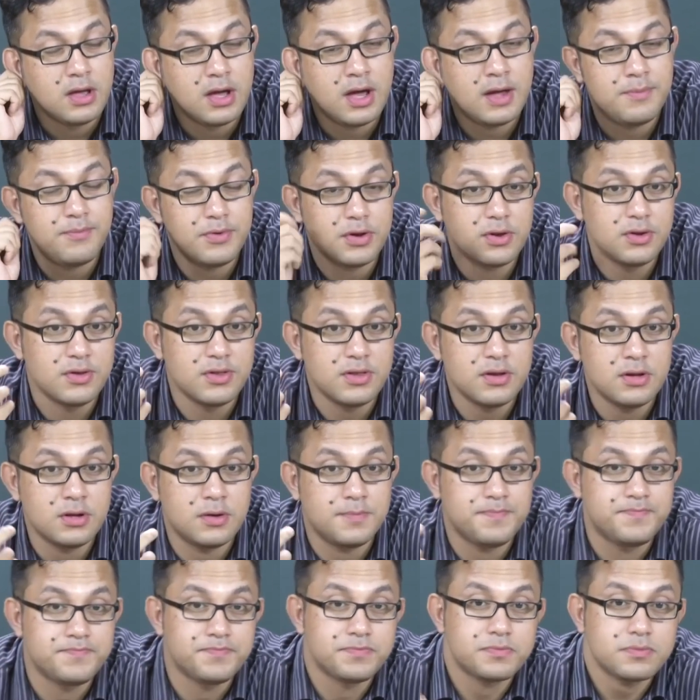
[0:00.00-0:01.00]
Uh, because, you
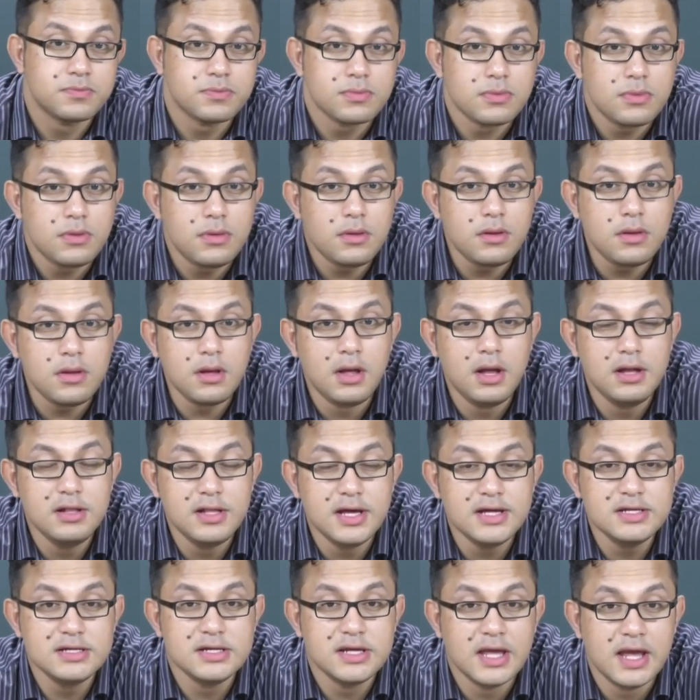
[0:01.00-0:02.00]
know,
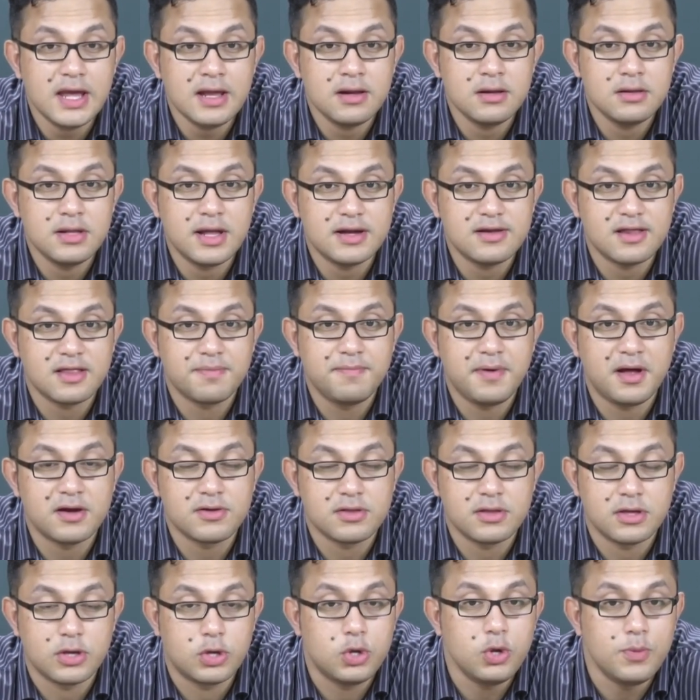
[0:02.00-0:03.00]
and that again, that is
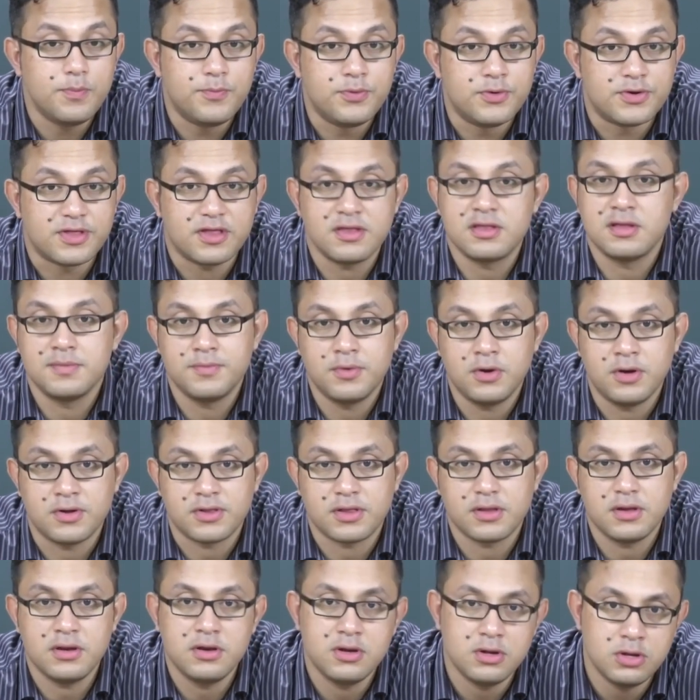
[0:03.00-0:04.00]
part of the hubris of the
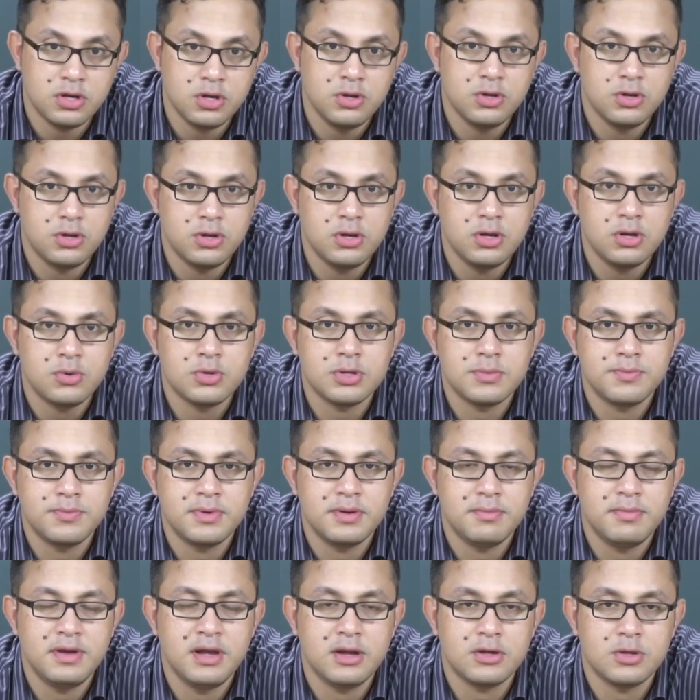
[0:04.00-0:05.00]
boss. You know, you, you know
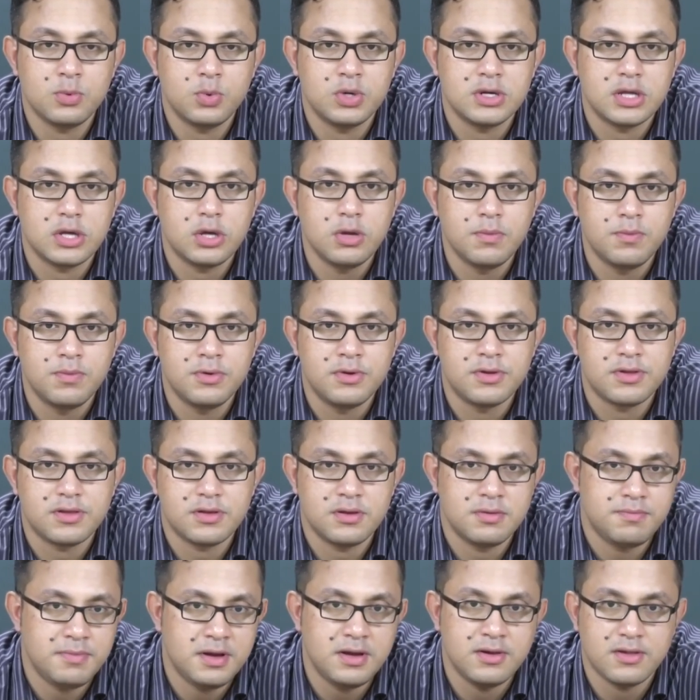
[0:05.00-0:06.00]
the meaning of the word
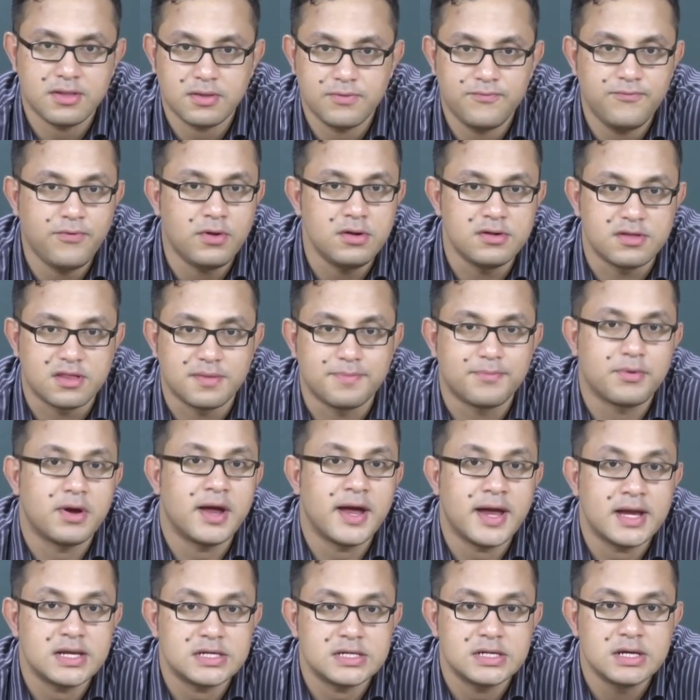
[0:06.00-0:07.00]
hubris, it means false
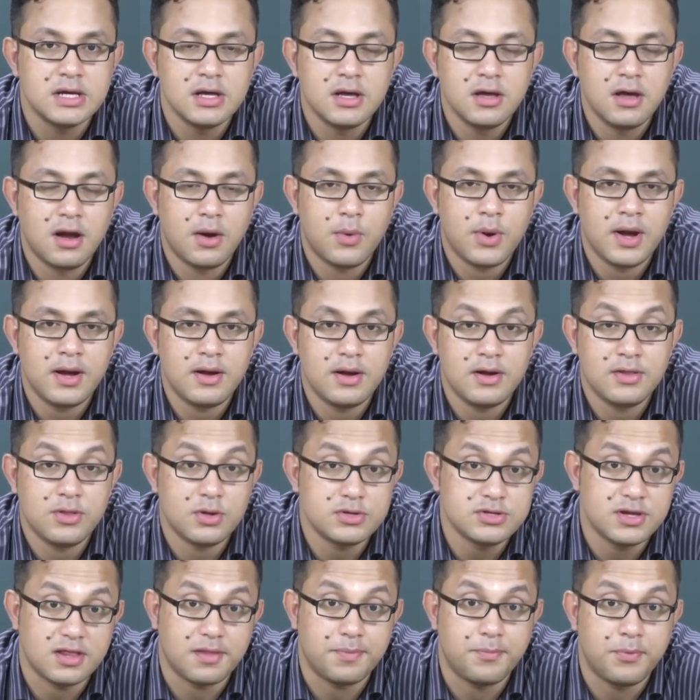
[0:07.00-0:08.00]
pride right? It's
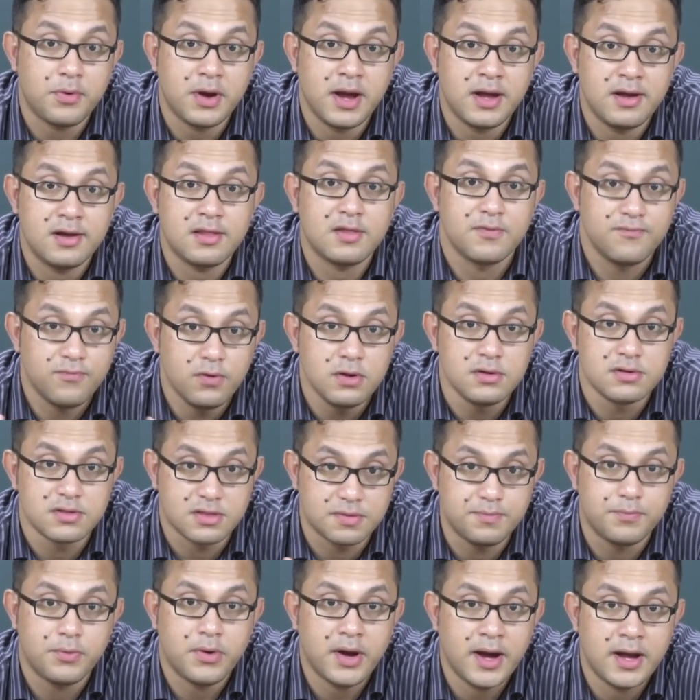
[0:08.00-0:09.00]
not just pride, it's
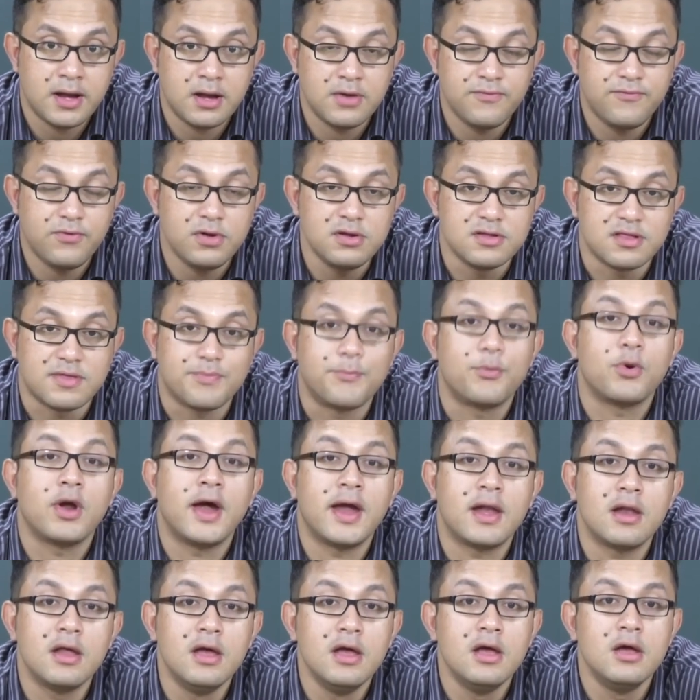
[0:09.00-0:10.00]
false pride. A false
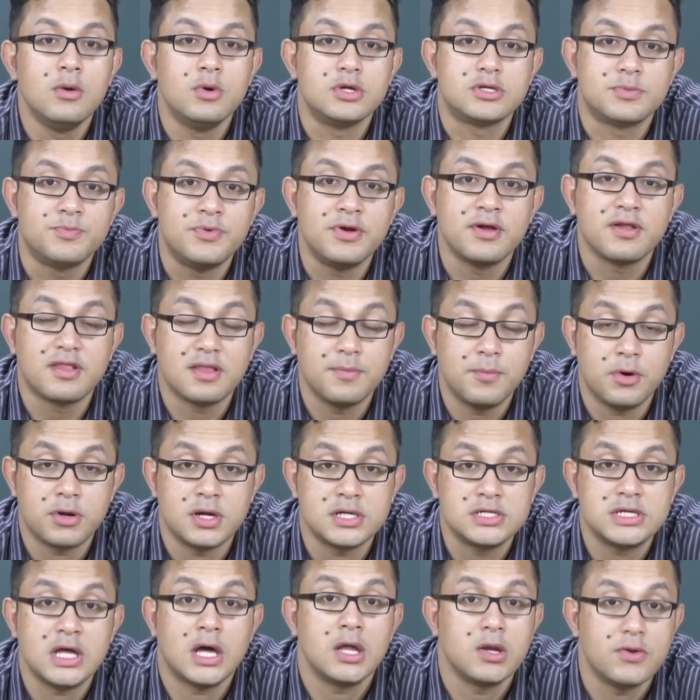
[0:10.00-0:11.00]
pride which brings
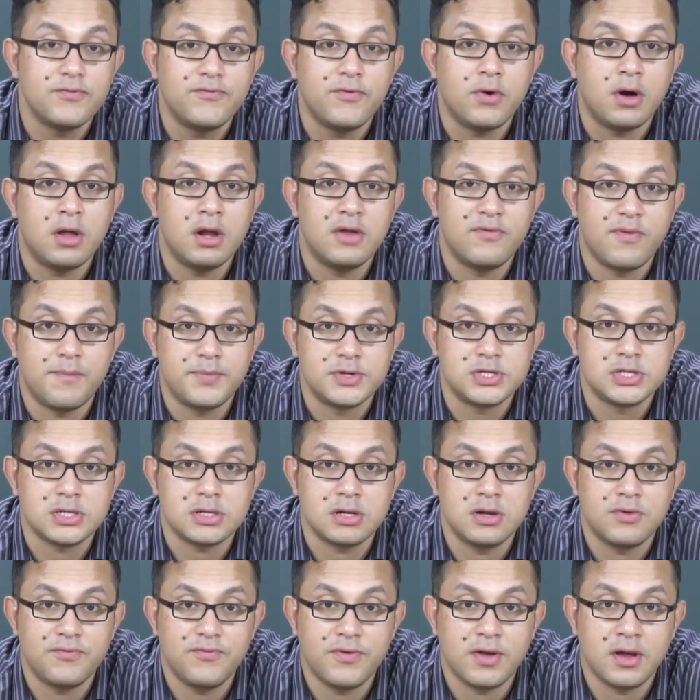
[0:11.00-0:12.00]
about a downfall of a
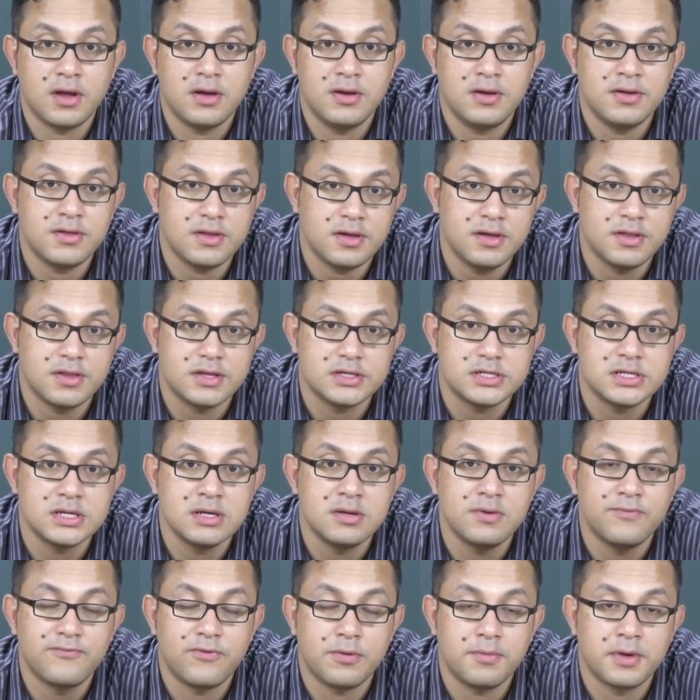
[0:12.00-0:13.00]
particular figure. It's, it's a
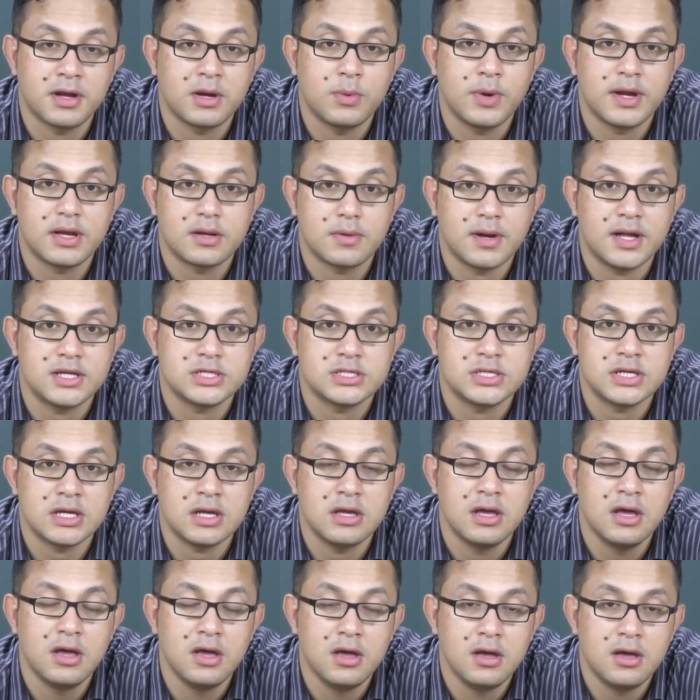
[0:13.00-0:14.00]
term from a Greek
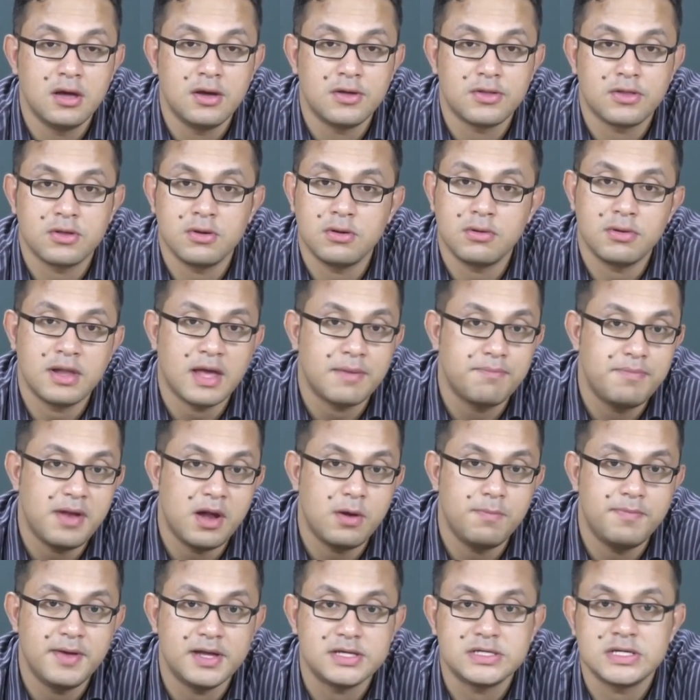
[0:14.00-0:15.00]
tragedy, uh, so like
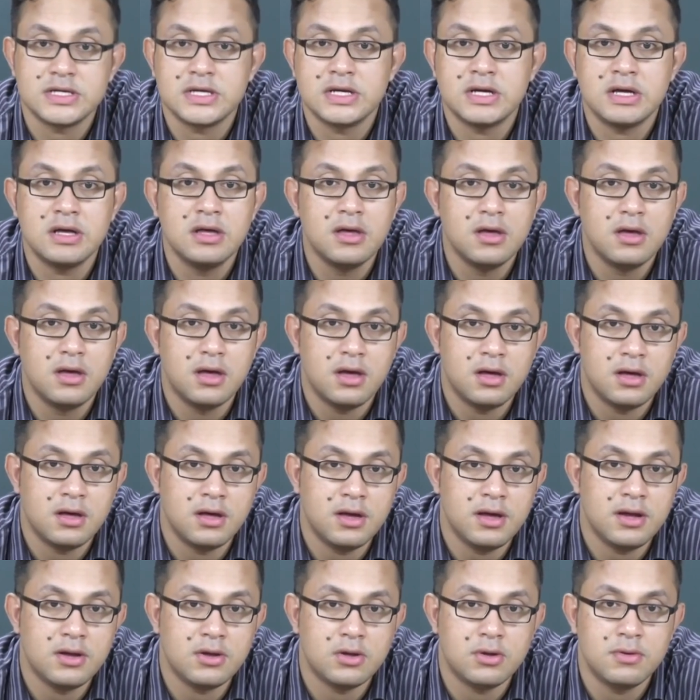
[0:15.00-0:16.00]
peripeteia,
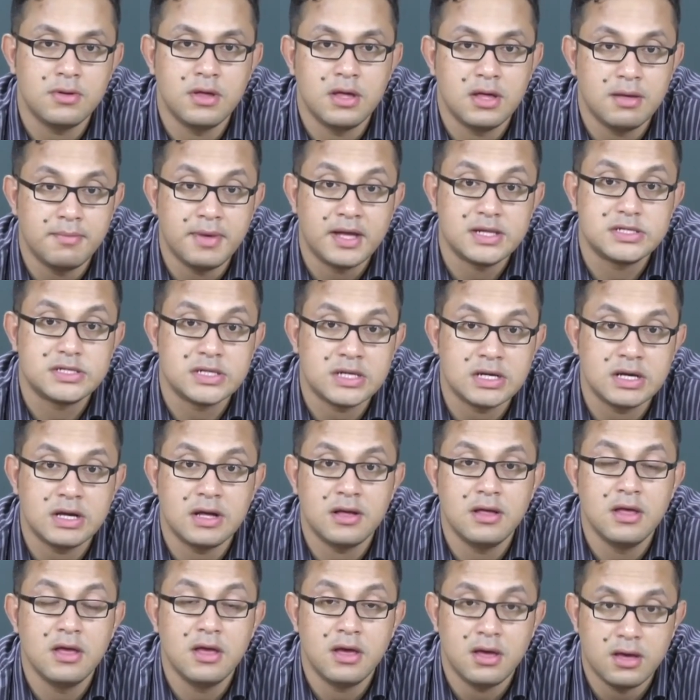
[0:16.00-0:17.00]
uh, you know,
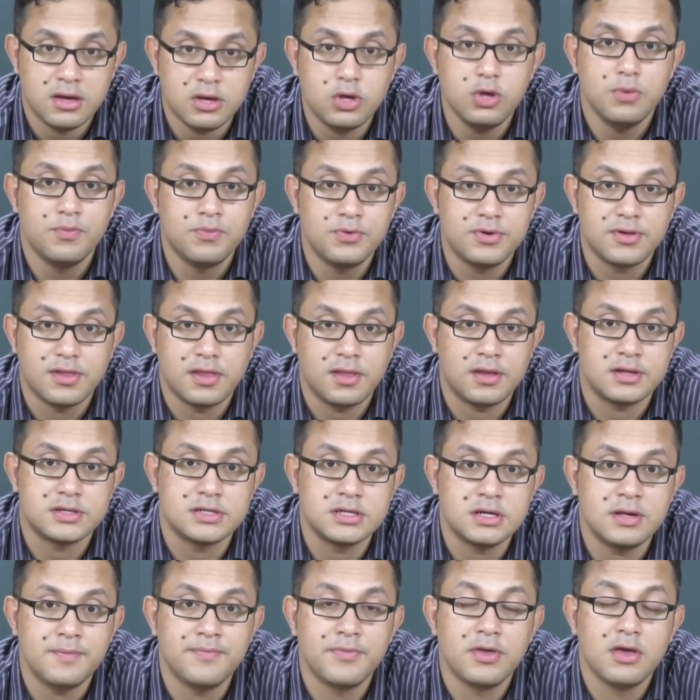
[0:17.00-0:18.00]
hamartia, uh, hubris is a
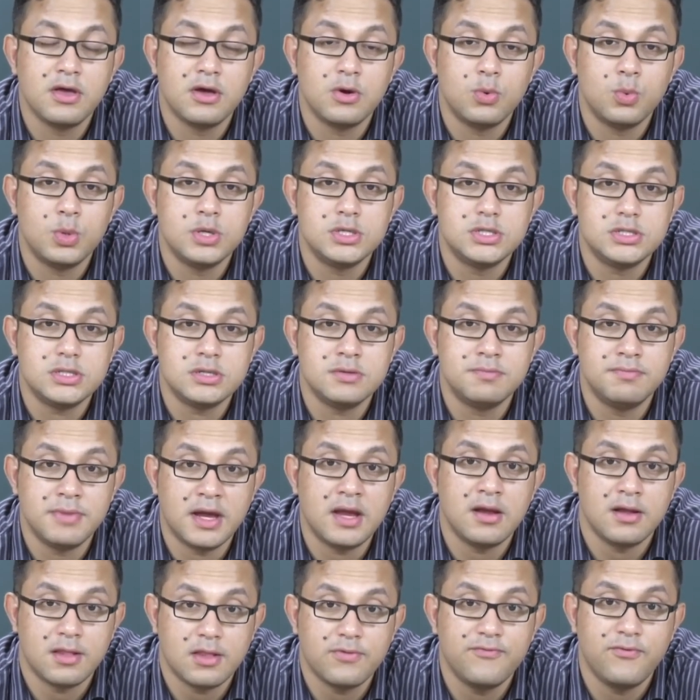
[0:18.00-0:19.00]
term which
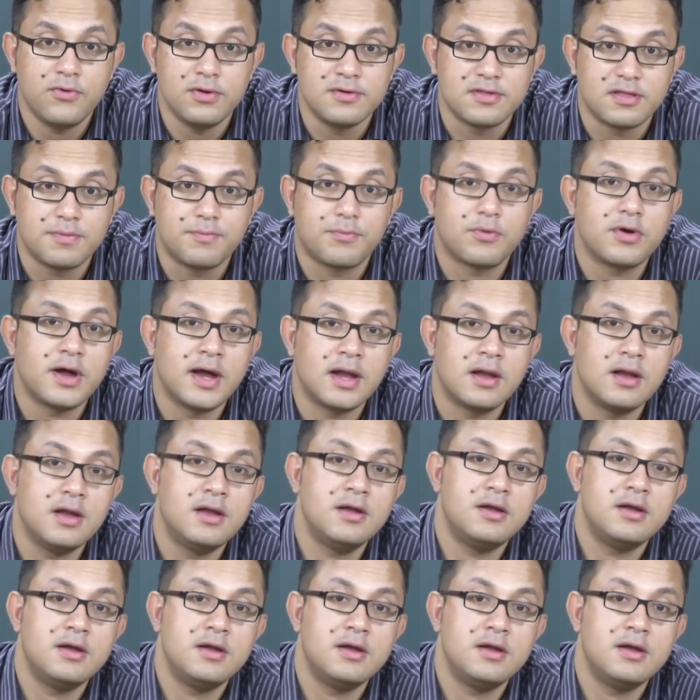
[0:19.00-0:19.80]
means false pride.